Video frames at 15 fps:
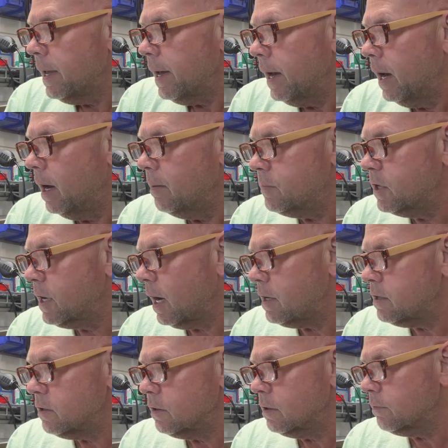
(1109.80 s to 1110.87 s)
You got
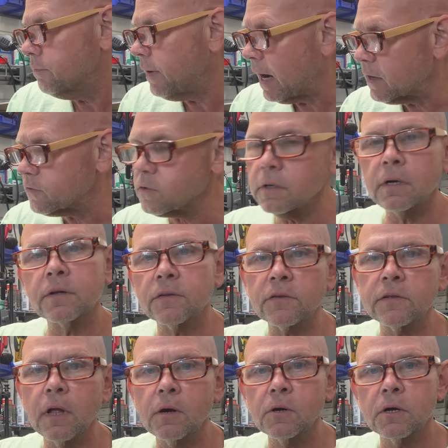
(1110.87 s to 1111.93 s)
your faster and
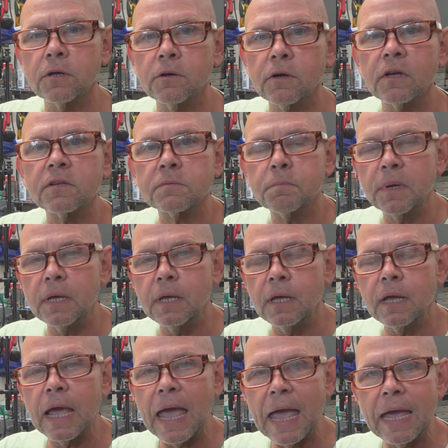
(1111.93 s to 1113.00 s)
slower
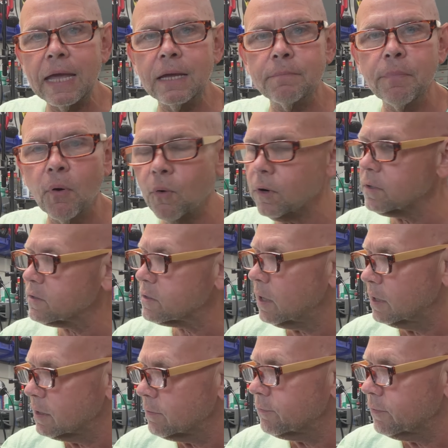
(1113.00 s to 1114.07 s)
USB-A ports
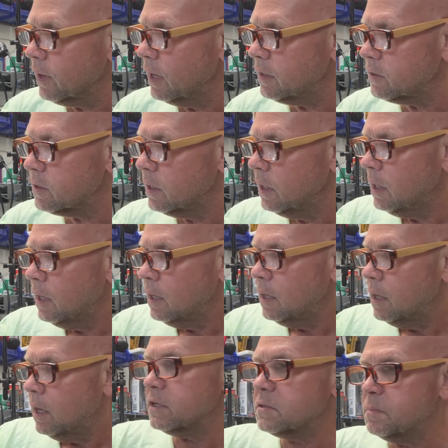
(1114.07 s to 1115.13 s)
on the front,
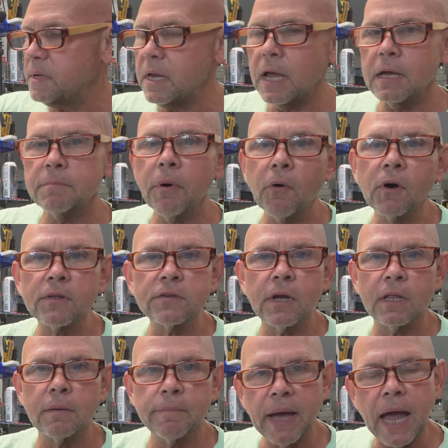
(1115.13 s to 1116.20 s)
USB-A ports
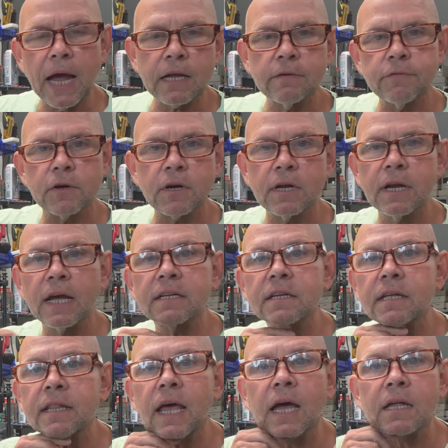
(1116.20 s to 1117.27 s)
on the back if you're
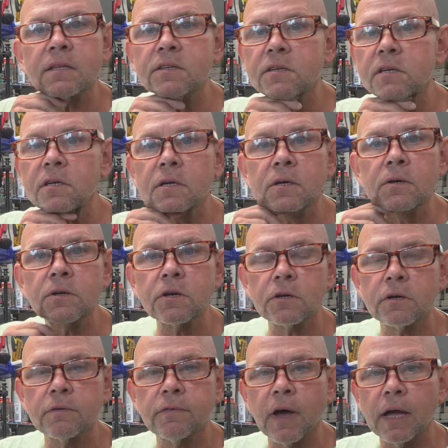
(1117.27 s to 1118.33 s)
connecting that to your
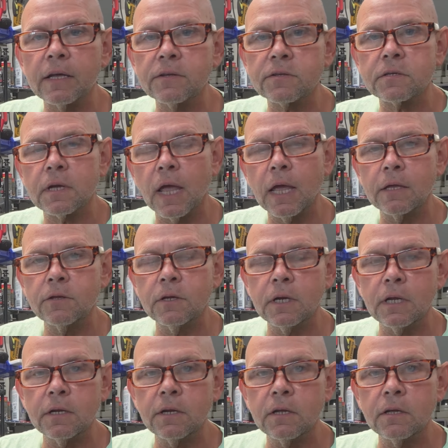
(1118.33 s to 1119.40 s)
device and you
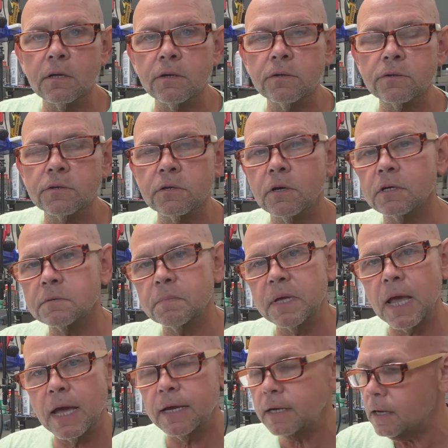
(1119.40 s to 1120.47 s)
need to use
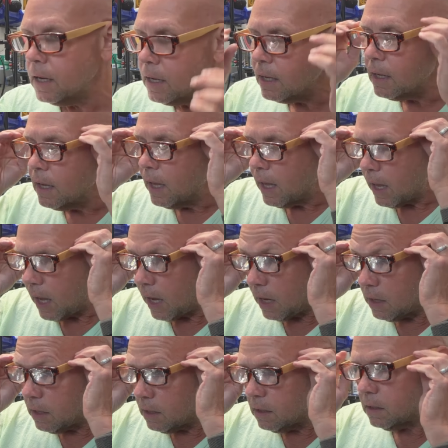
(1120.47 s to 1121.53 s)
USB-A.
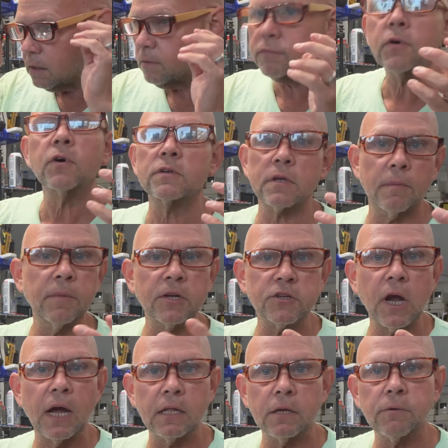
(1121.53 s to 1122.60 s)
And of course, I much
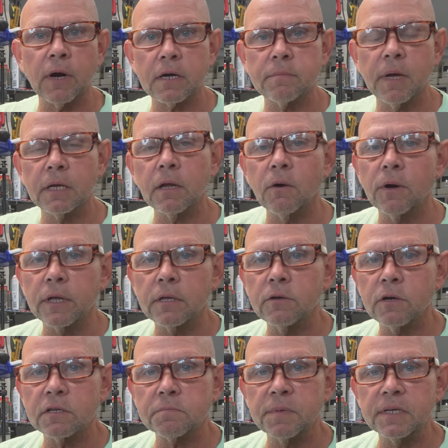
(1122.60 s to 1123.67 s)
highly recommend going
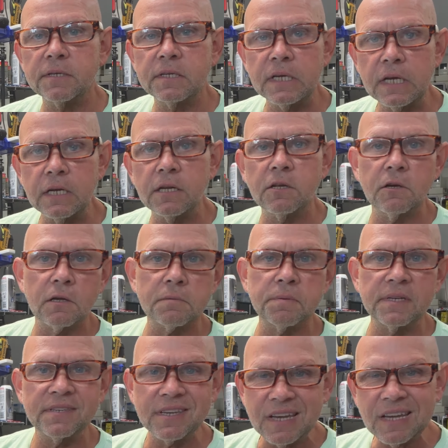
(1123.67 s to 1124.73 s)
USB-C to
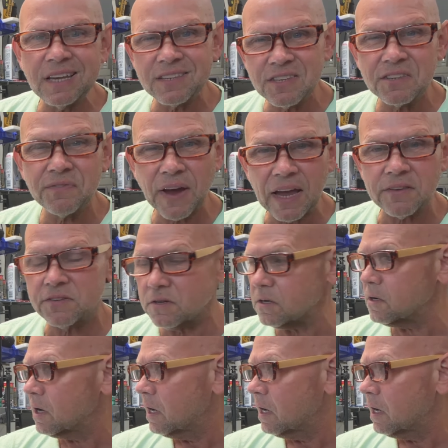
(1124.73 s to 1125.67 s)
USB-C because it's faster.